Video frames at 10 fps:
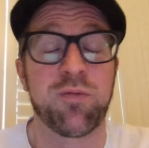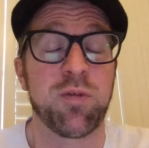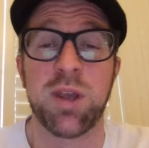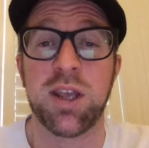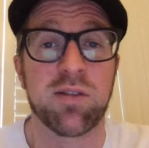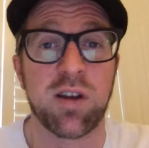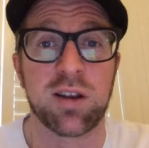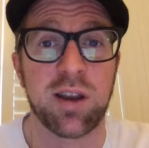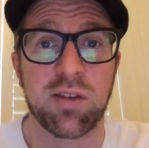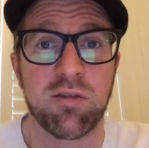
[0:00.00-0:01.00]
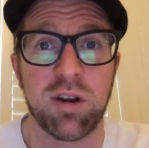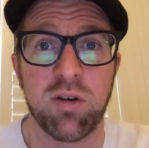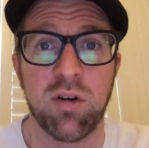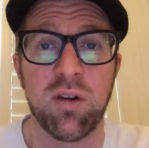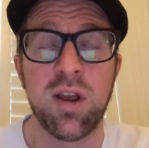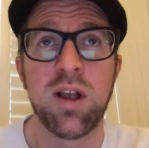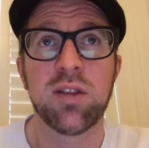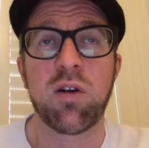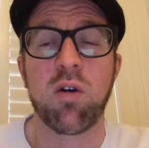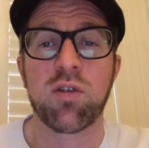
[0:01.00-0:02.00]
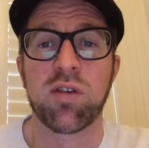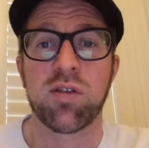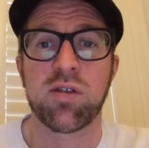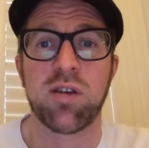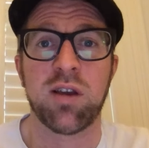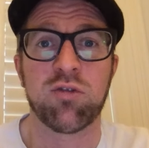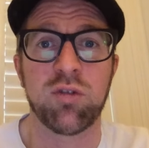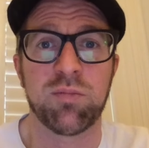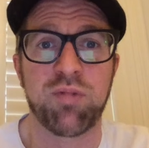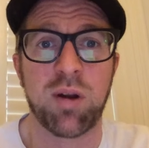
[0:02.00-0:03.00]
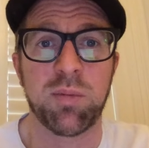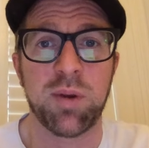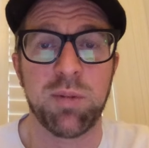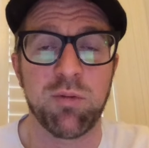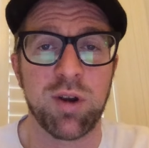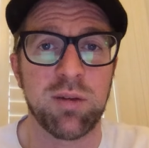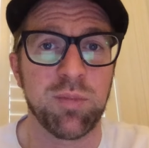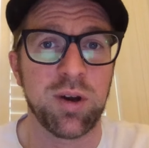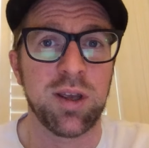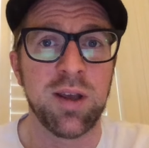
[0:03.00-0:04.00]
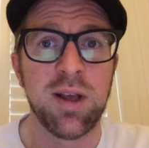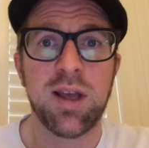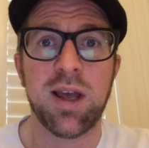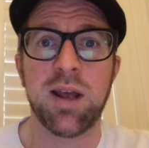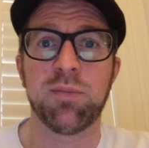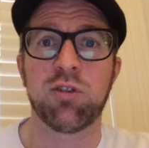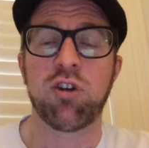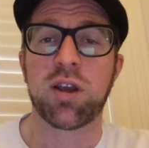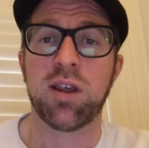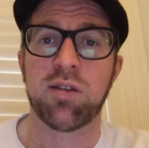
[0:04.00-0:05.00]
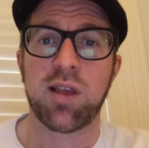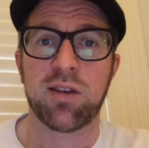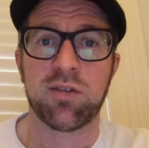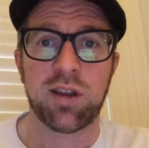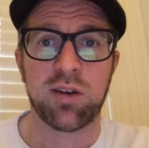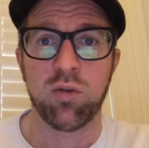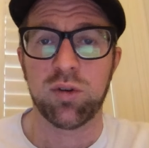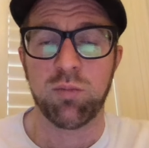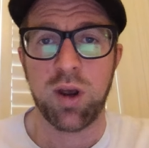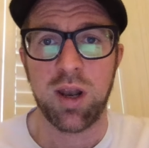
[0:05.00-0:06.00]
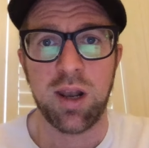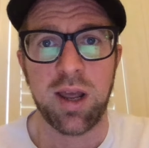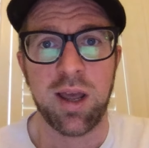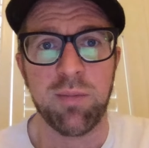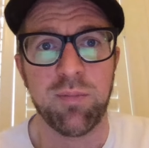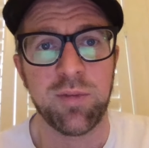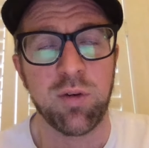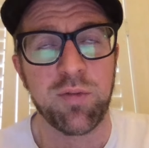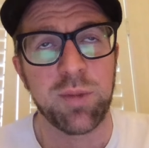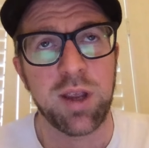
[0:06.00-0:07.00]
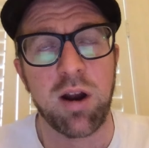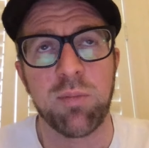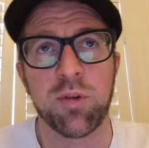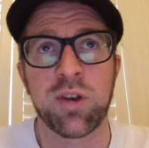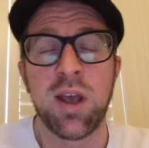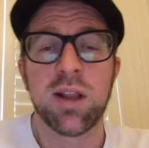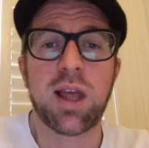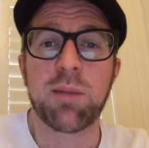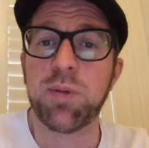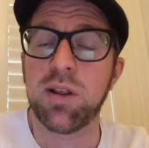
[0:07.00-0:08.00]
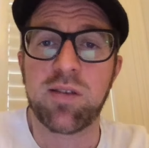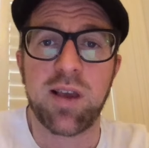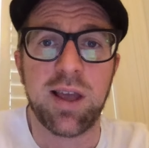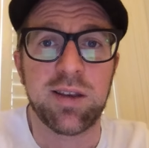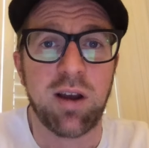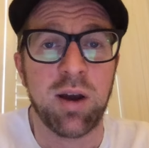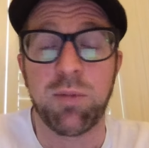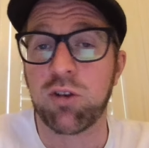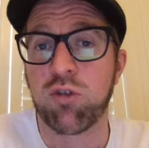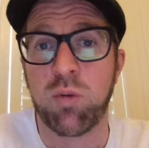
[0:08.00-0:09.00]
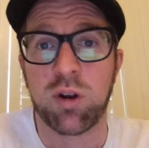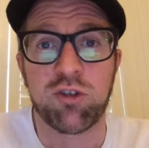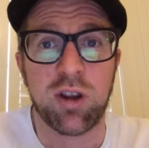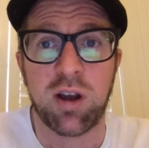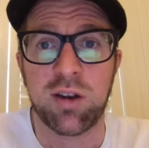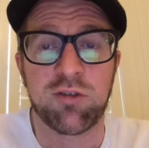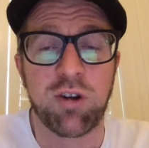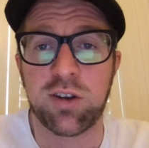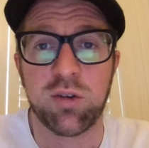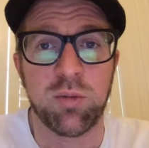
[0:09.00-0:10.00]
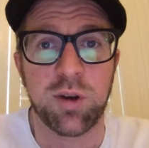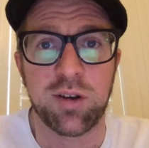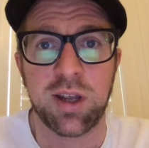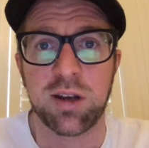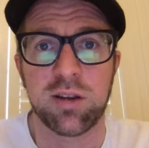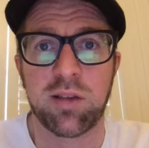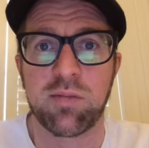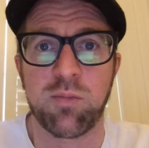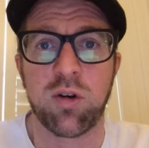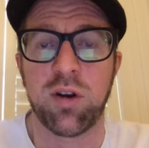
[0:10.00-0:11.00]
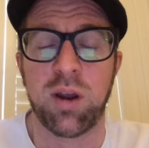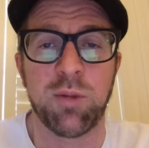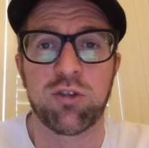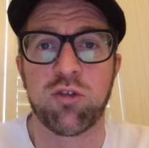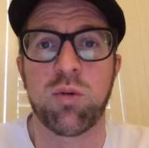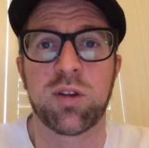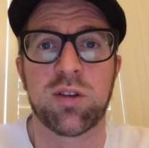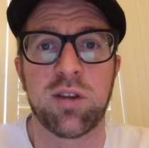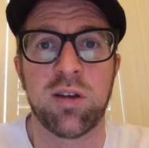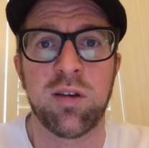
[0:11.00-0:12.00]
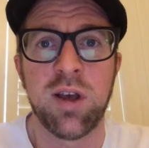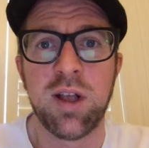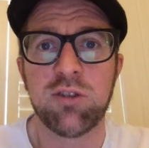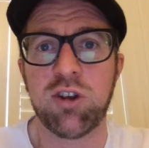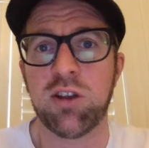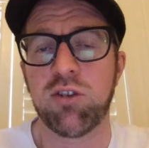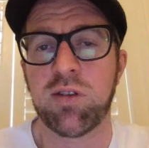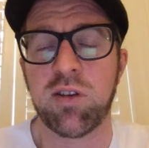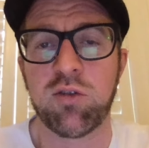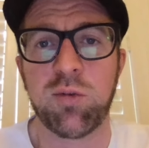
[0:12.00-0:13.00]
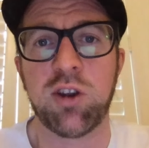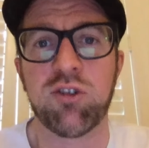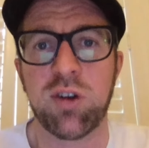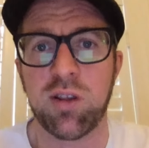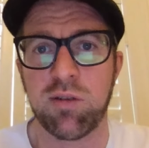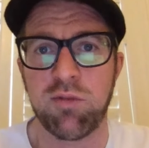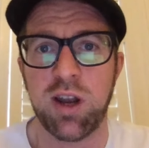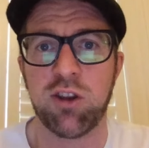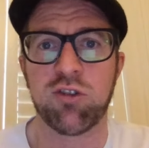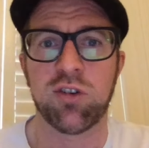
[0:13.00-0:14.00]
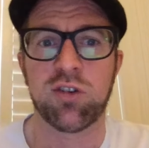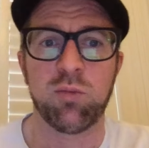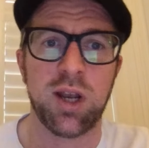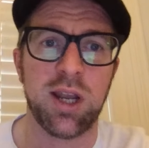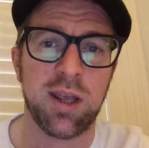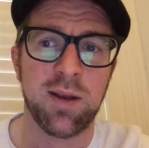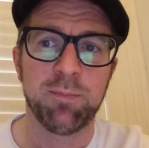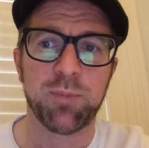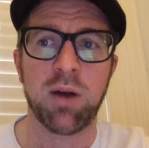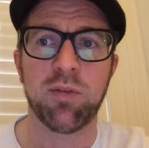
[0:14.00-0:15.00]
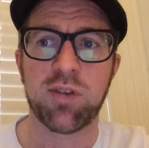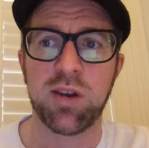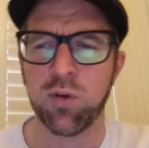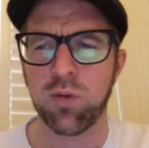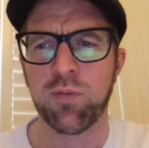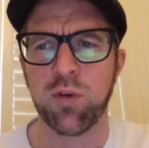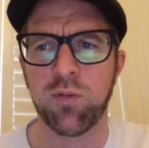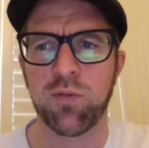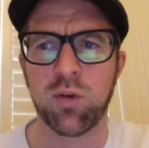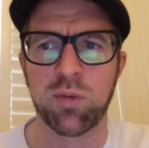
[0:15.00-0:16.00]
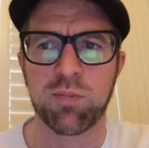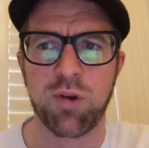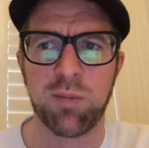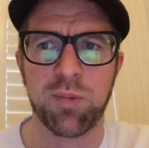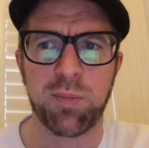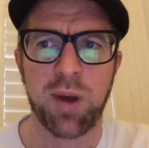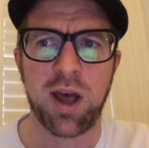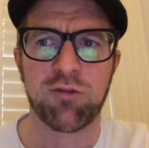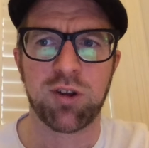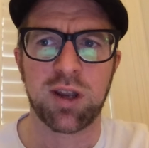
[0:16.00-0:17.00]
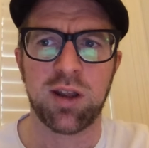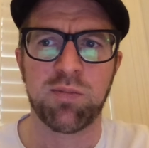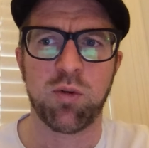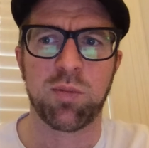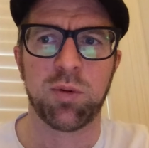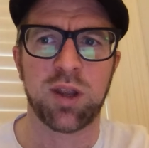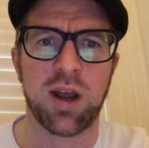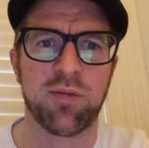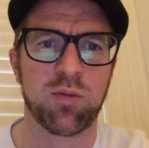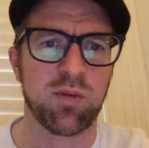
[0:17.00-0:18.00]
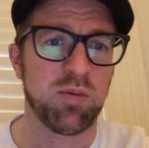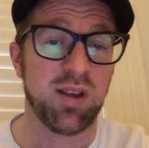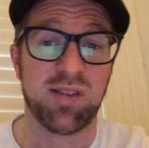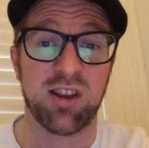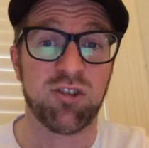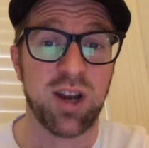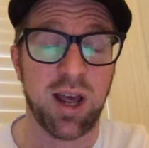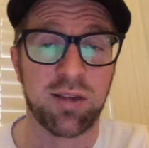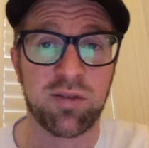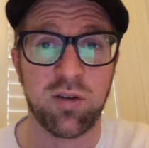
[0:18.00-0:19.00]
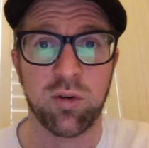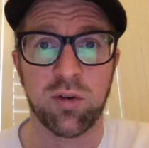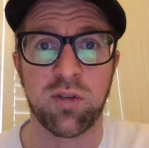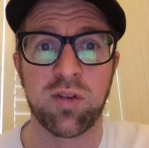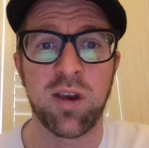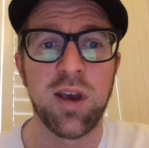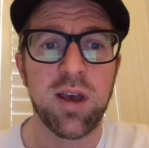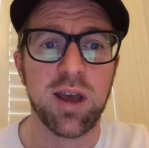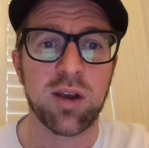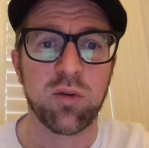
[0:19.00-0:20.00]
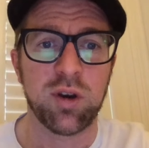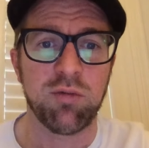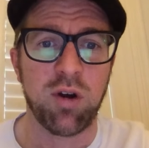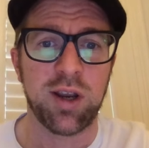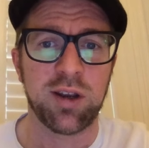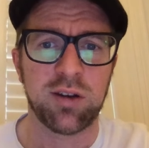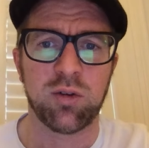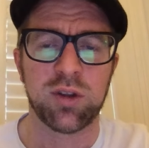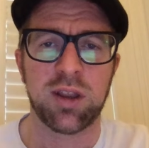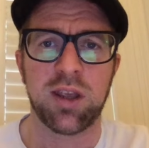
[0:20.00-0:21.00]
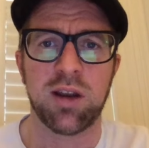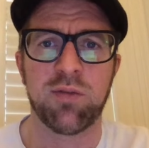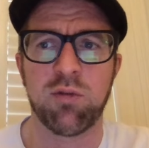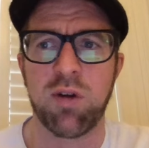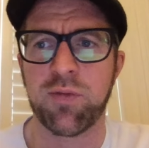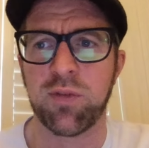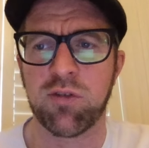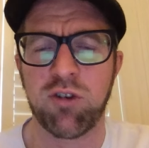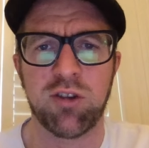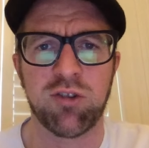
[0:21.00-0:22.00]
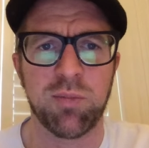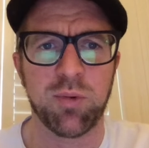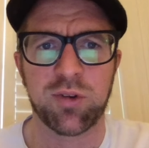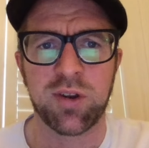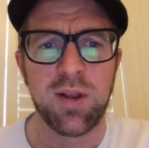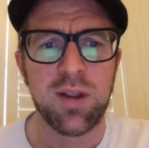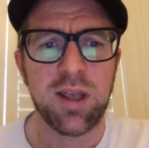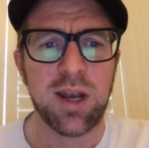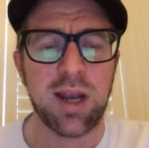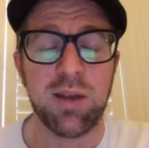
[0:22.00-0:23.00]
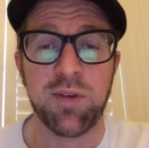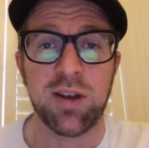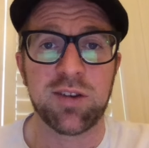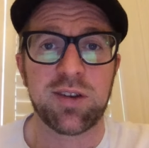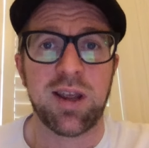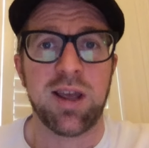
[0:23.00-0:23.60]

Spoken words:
for me, it's not necessary at all. The horses should probably be ridden by the jockeys that know them well, you know, from the yard. But that being said, I'm not sure what I tried to do a bit of digging on this morning. I'm not sure what the JJ situation is in relation to Willie. Obviously, fun was bred by Patrick, and he spoke about that afterwards, where he essentially asked the owners, could he ride? I don't think the interview referenced JJ, but in any event,